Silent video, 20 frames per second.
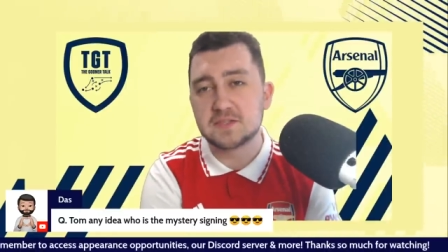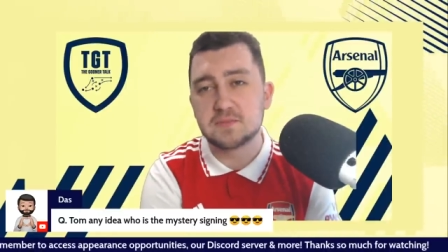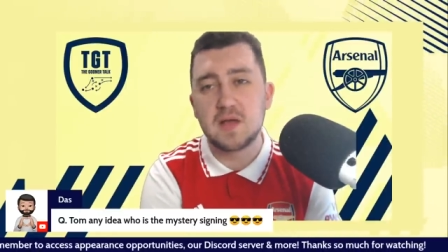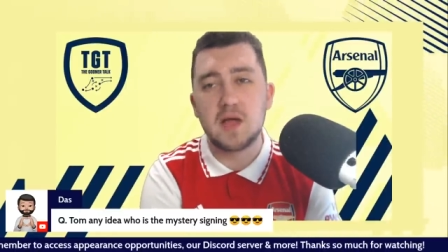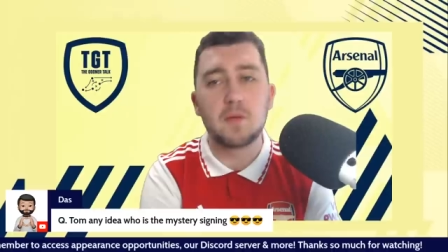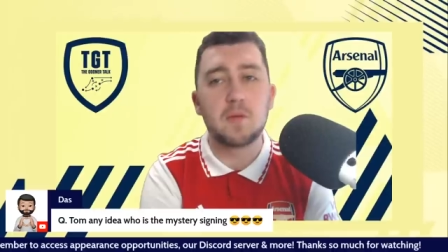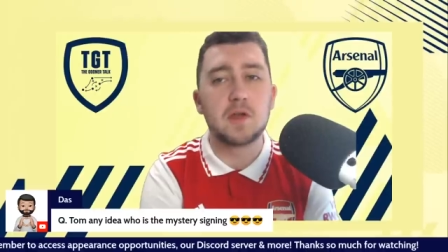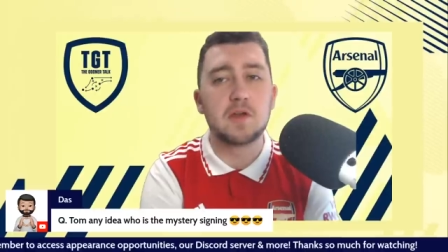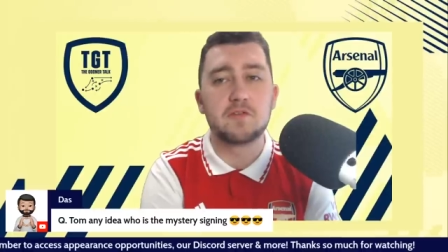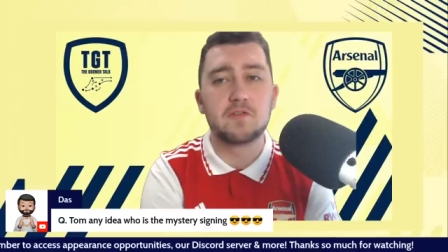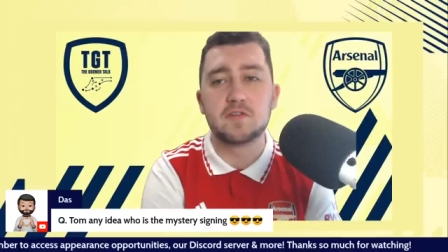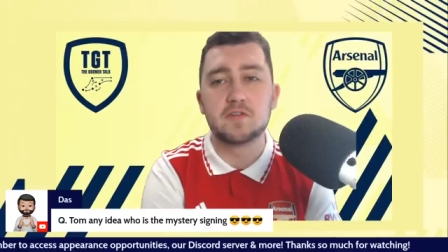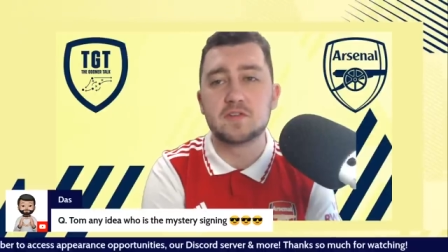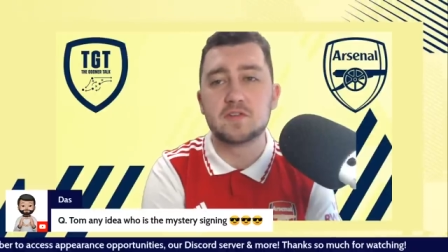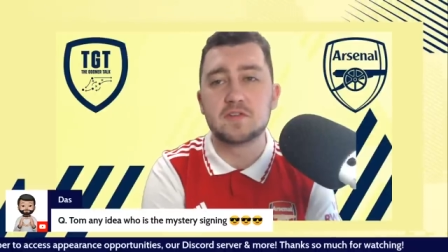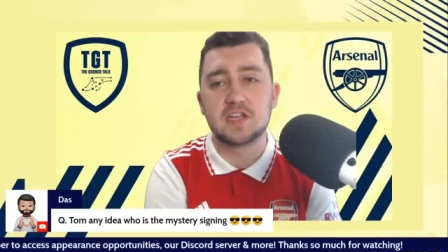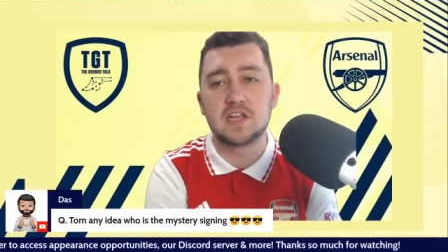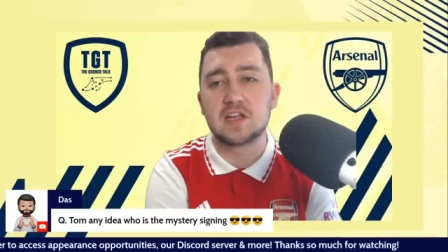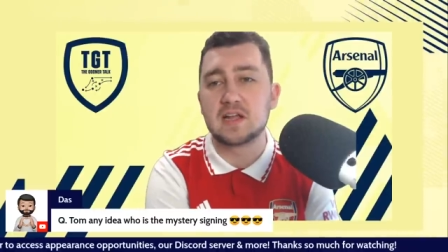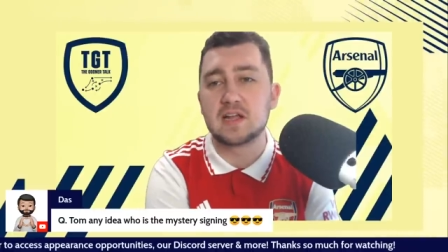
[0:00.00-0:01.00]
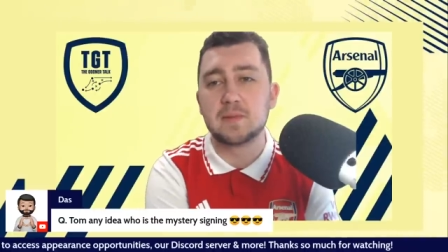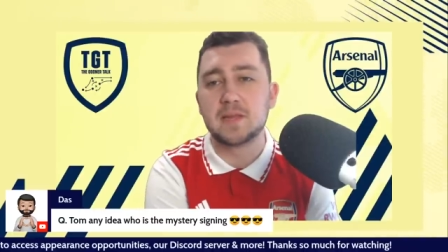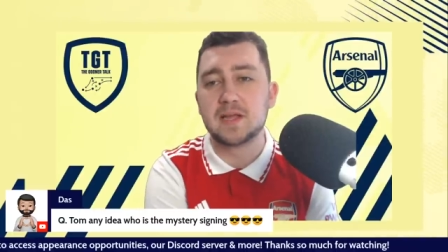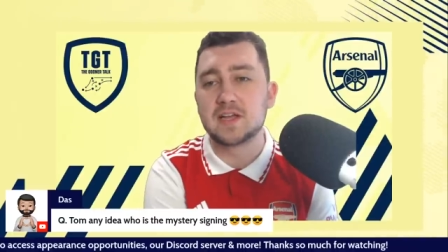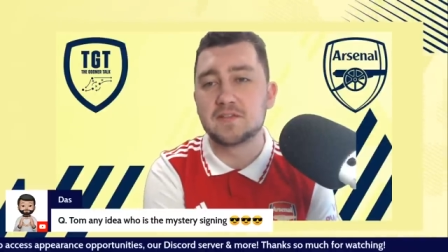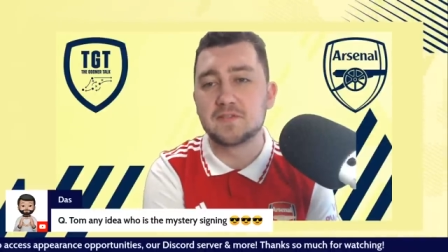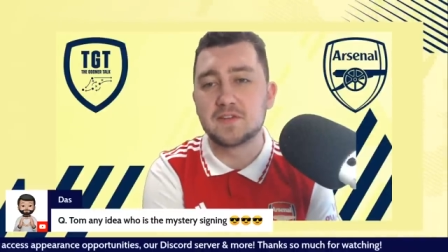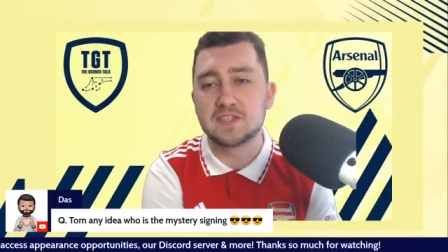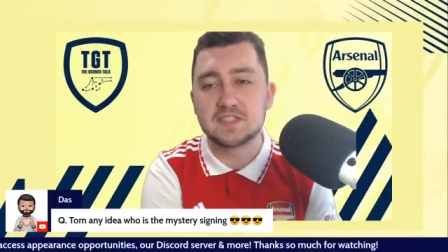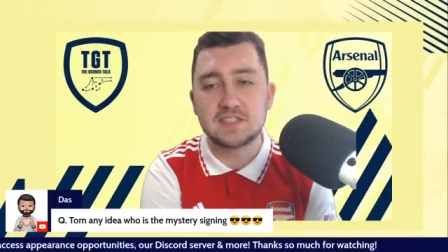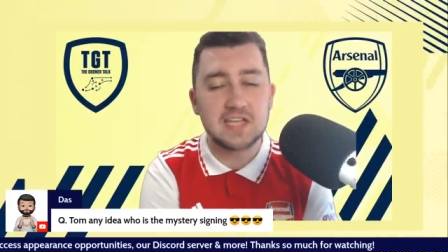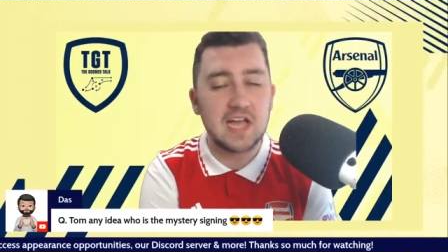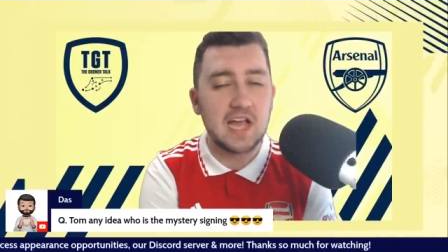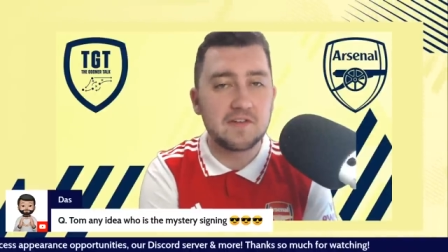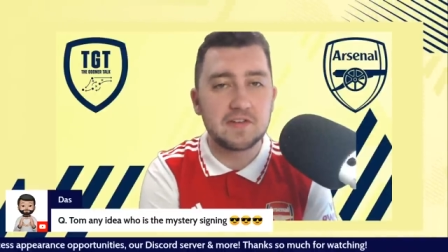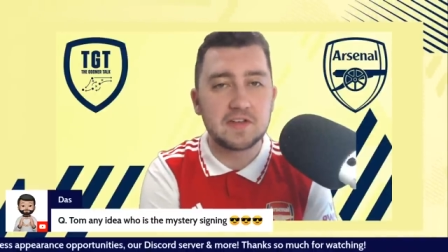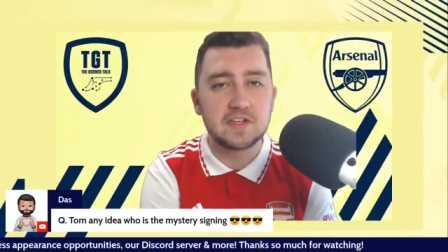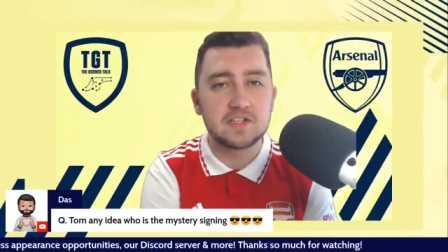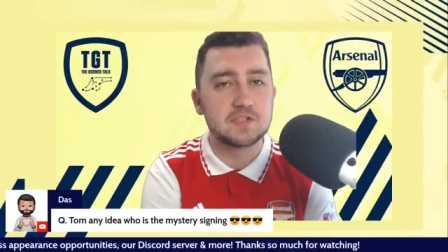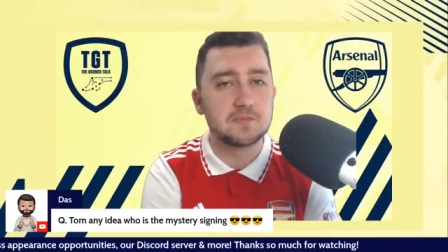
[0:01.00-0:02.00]
about whether it's Sergei Milinkovic
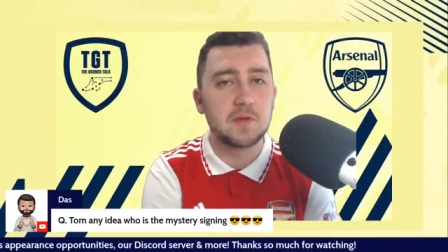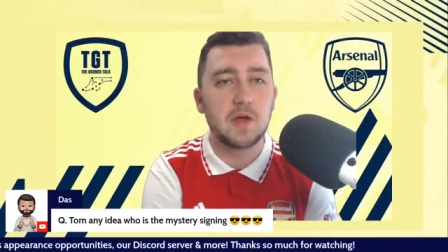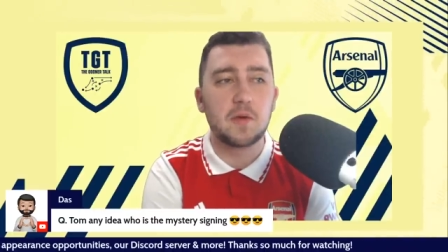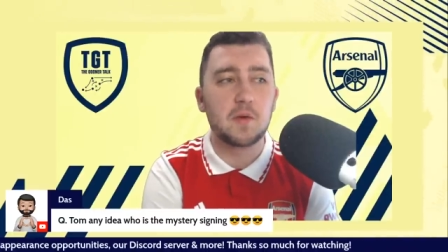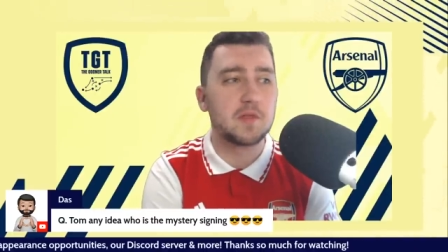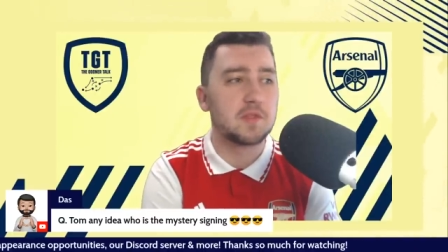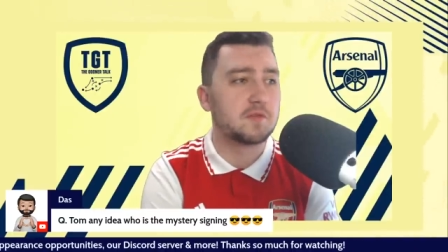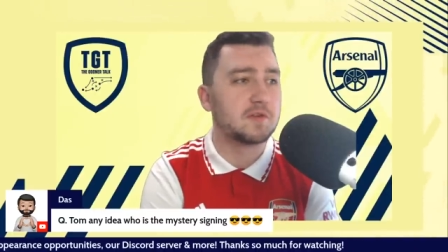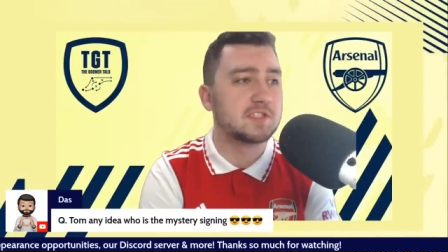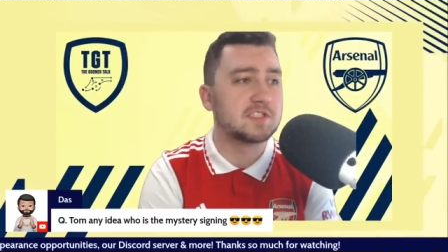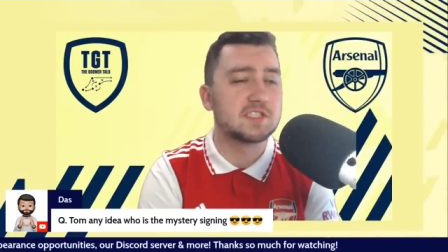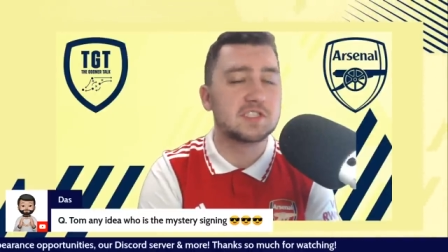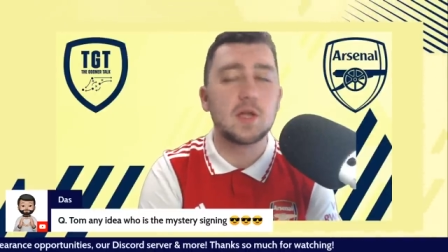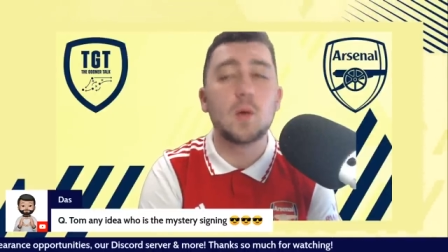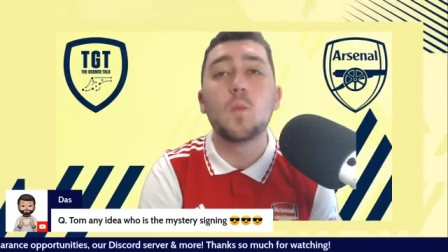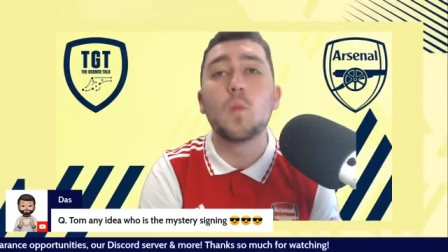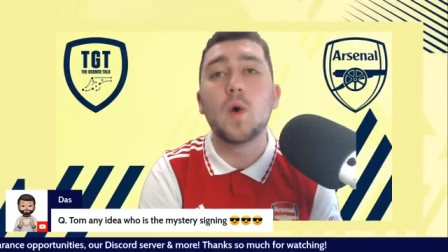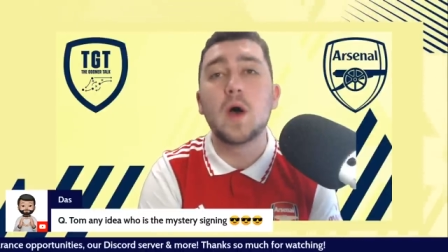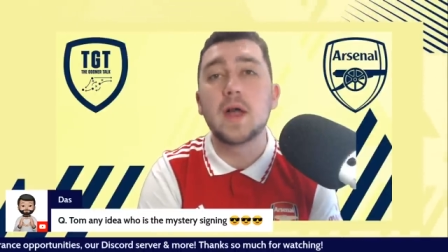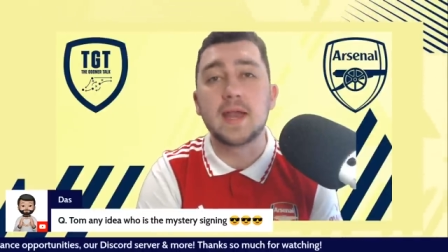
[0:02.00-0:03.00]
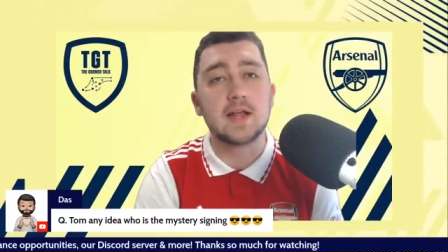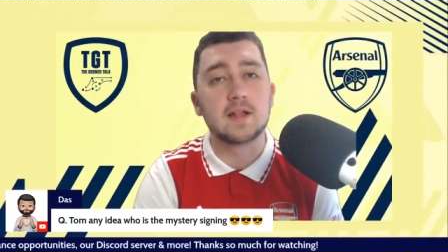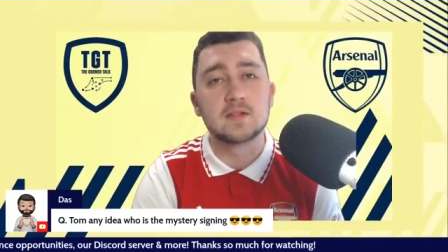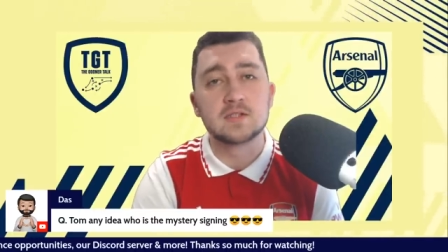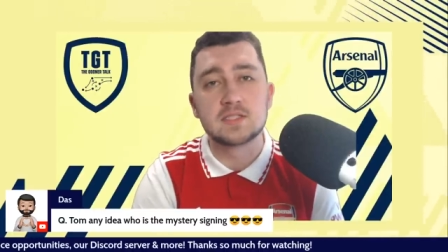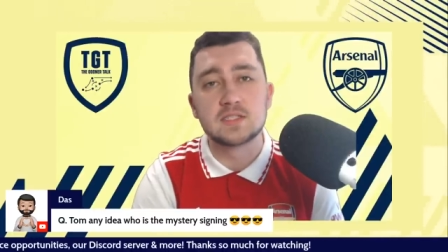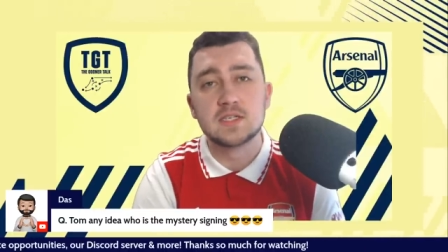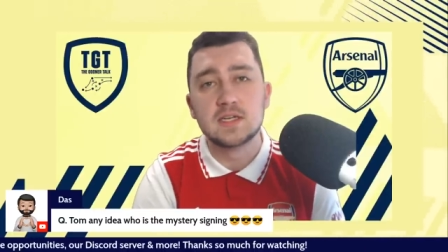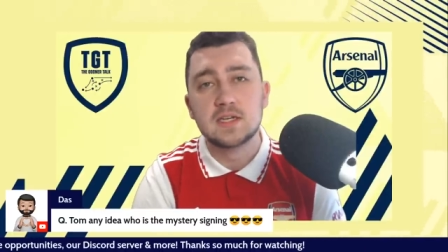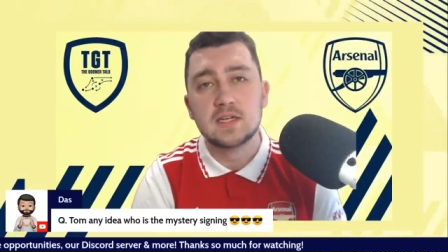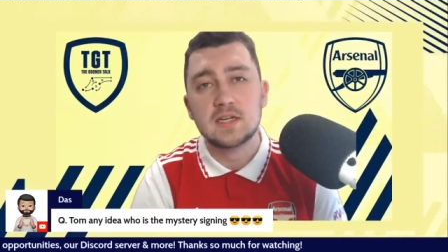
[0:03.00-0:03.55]
Savic, about whether it's someone else.